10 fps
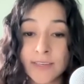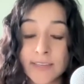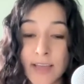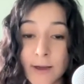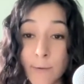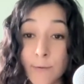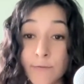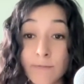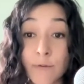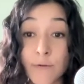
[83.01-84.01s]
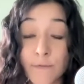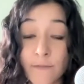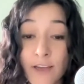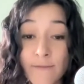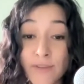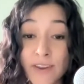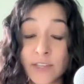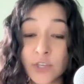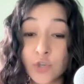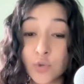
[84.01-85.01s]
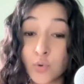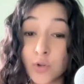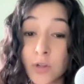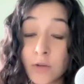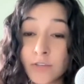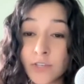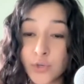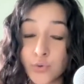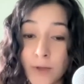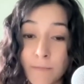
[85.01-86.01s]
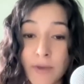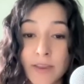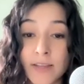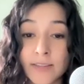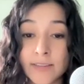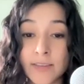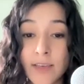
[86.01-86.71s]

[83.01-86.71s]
down from over 5 minutes to close to a minute.